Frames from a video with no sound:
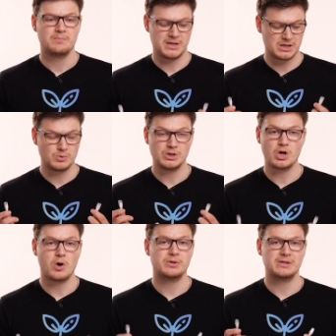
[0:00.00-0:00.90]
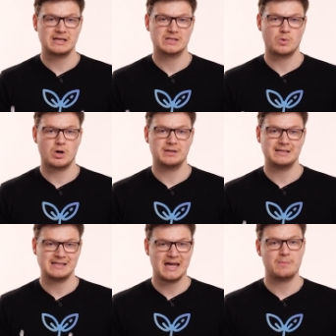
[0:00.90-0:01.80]
because we know that this one
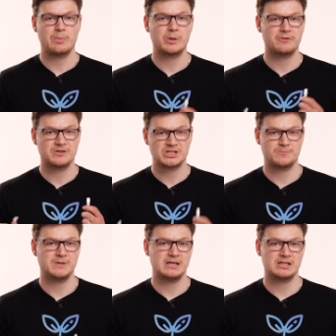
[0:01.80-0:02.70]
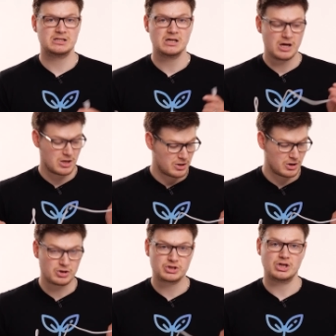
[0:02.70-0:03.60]
is capable of the speeds
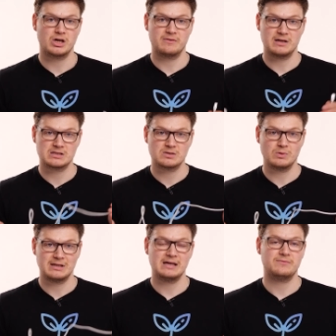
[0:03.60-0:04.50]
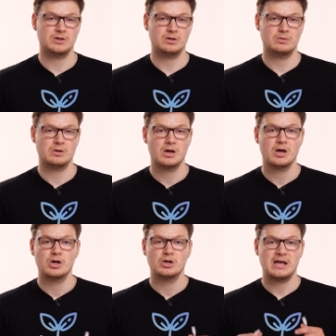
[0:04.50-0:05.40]
that your service will give you.
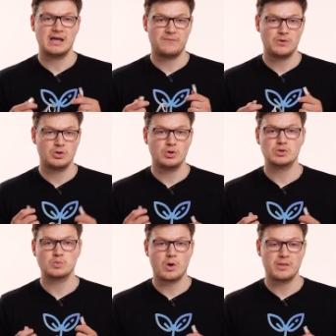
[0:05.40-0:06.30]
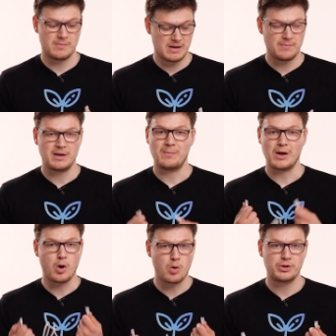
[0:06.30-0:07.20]
If you use one that may be a
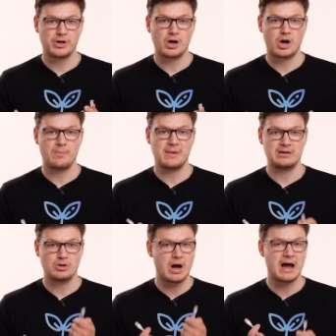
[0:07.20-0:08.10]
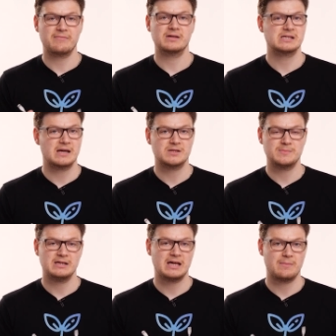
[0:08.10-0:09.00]
bit older or may not have the same
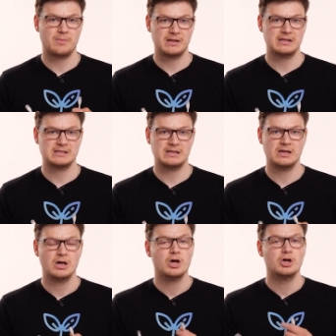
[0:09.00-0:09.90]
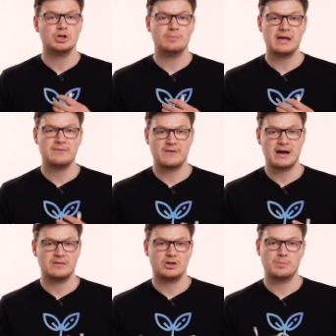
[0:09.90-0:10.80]
speed capability, you may
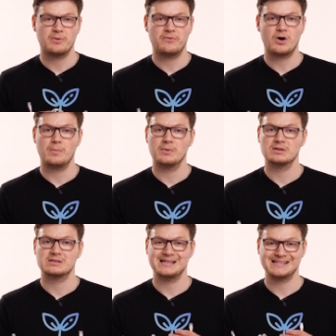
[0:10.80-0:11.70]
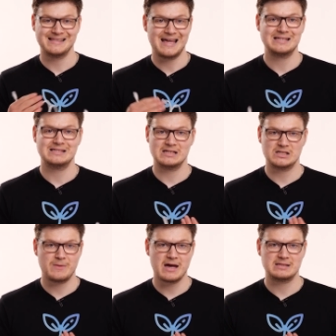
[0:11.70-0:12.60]
find that your performance is less than
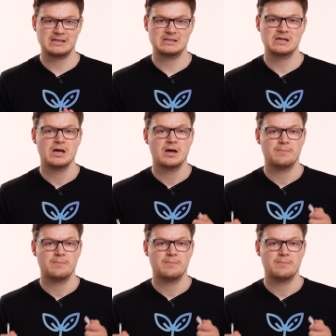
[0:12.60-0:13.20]
expected